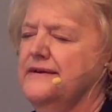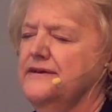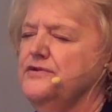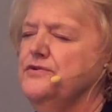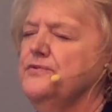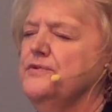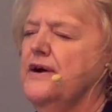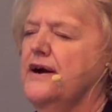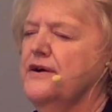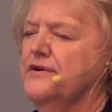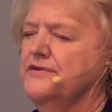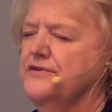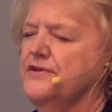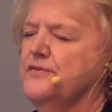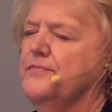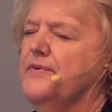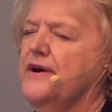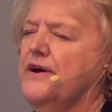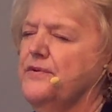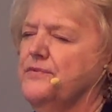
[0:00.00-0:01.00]
You are the
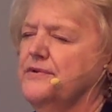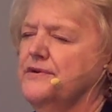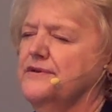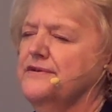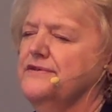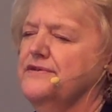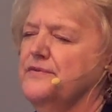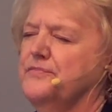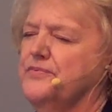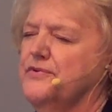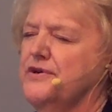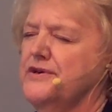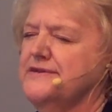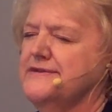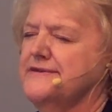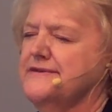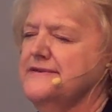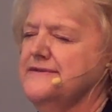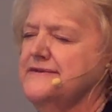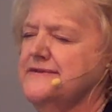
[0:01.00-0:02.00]
power of the
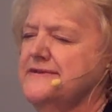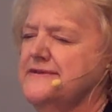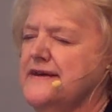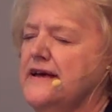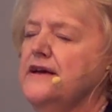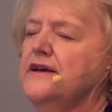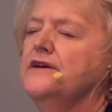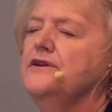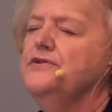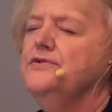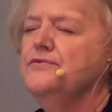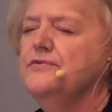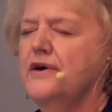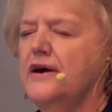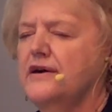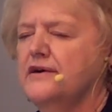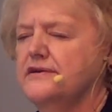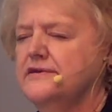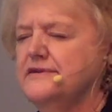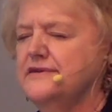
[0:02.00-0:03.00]
presence. You
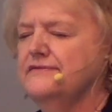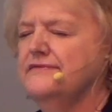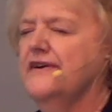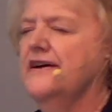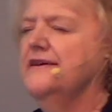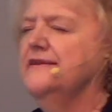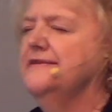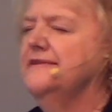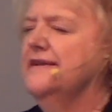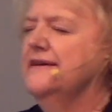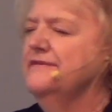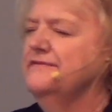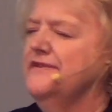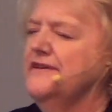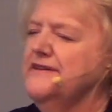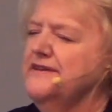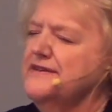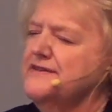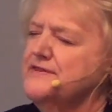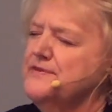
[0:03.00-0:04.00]
are divine love
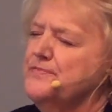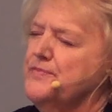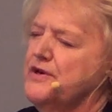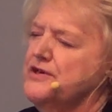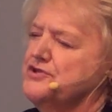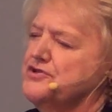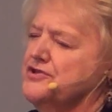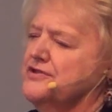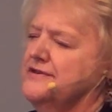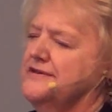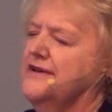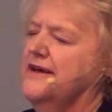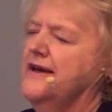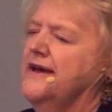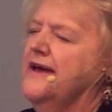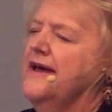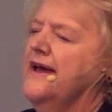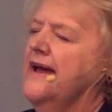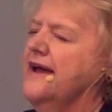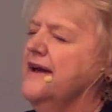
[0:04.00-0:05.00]
and expression.
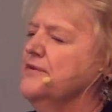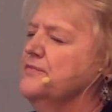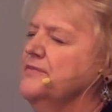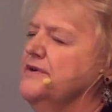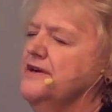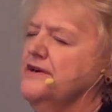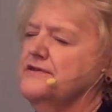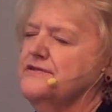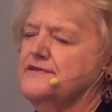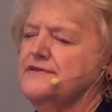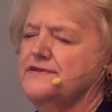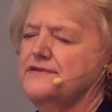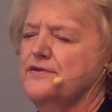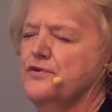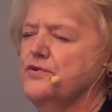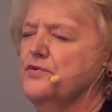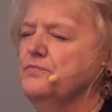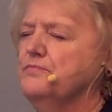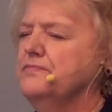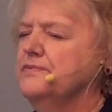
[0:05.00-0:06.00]
And we are
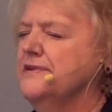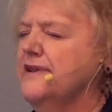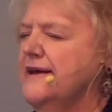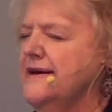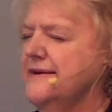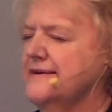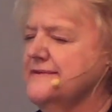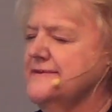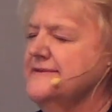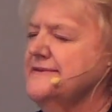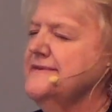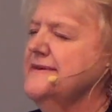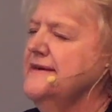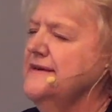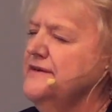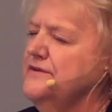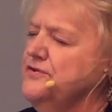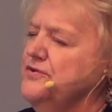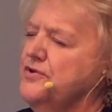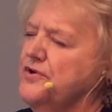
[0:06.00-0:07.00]
so blessed
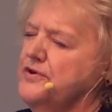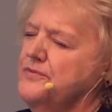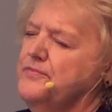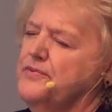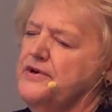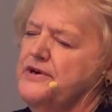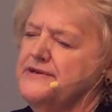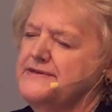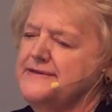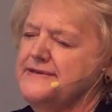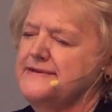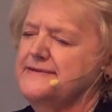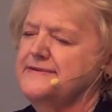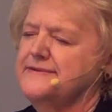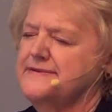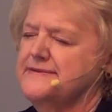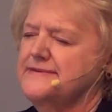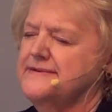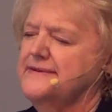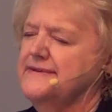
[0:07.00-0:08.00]
in your
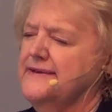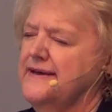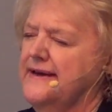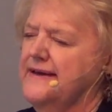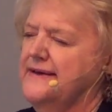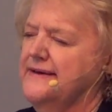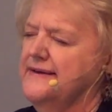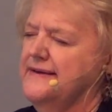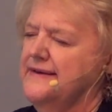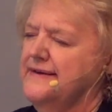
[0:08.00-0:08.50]
presence today.